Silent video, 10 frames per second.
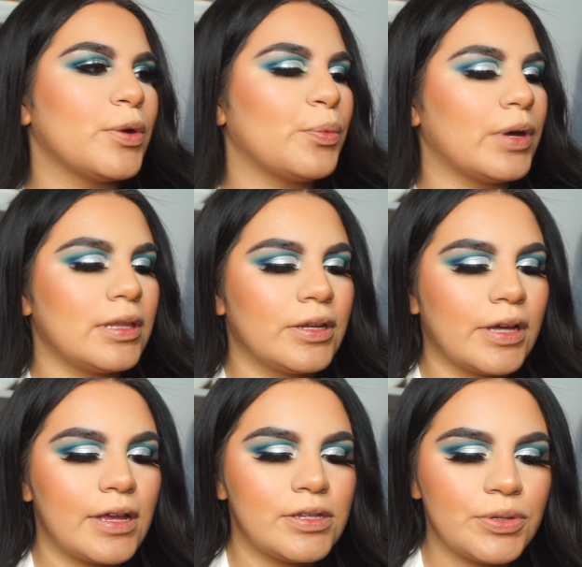what look
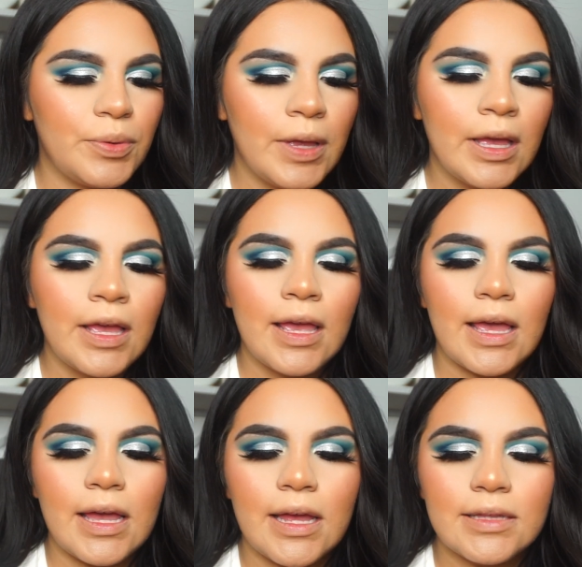I do.
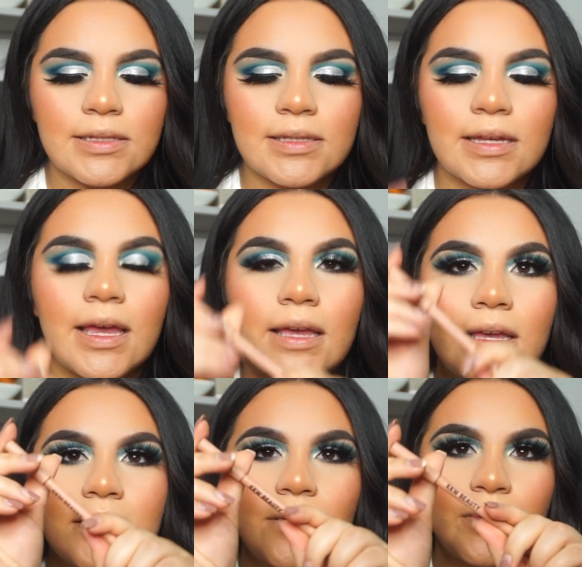It's the
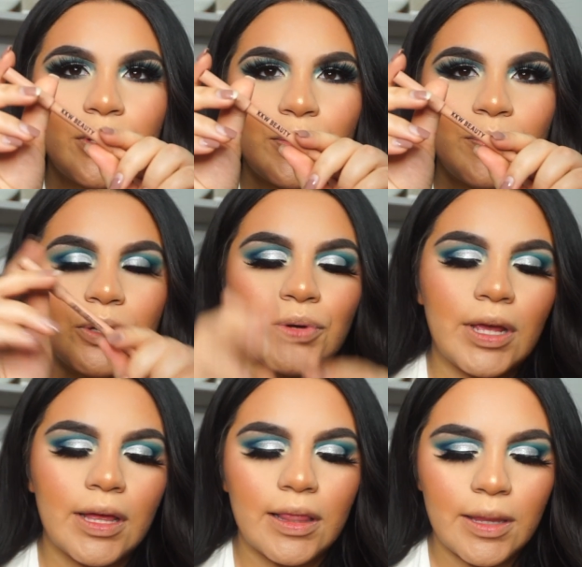KKW
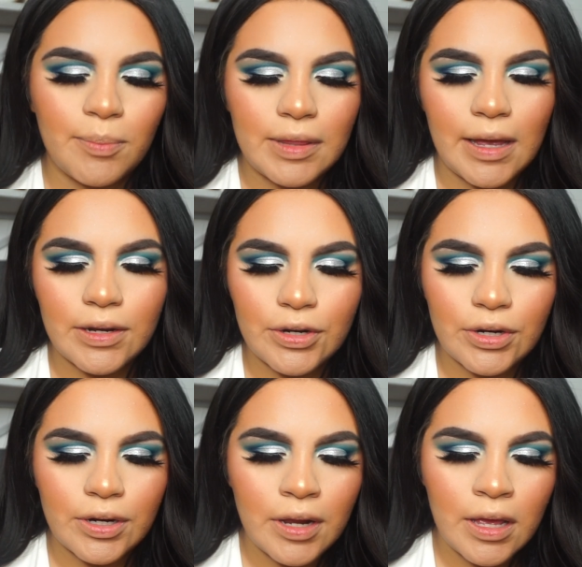Beauty lip
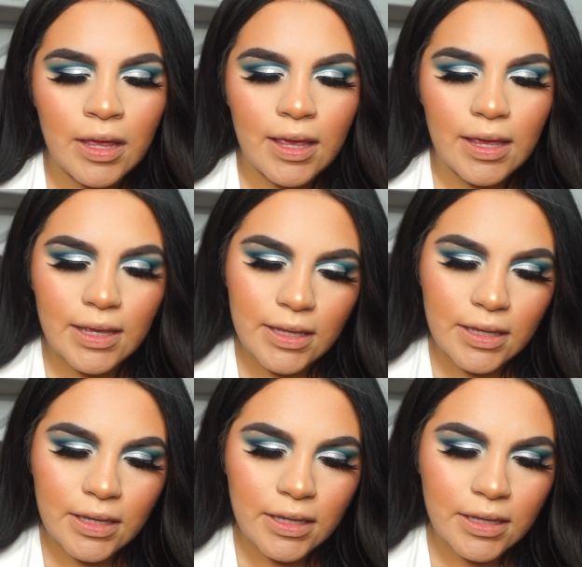liner
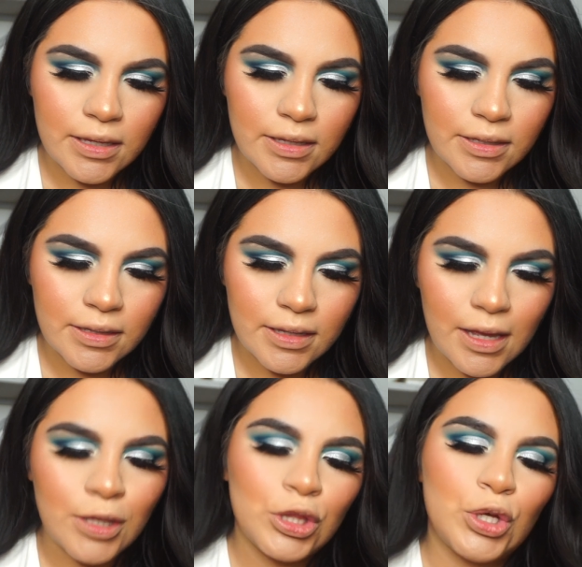in
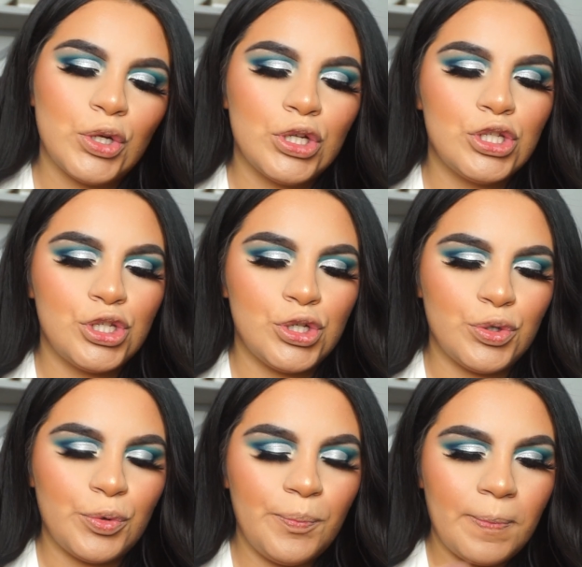Nude
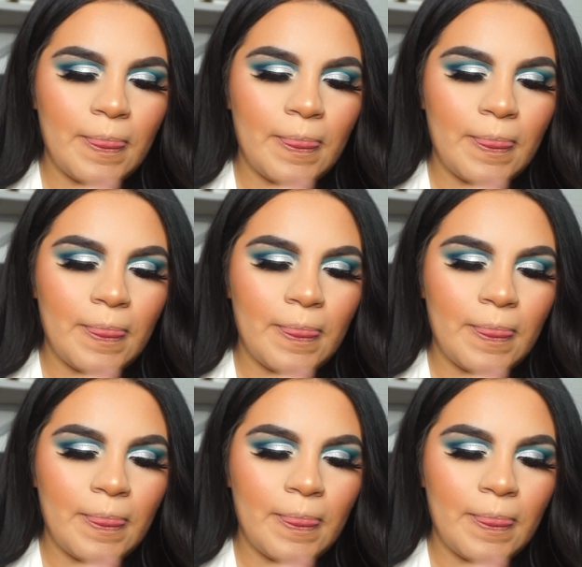2.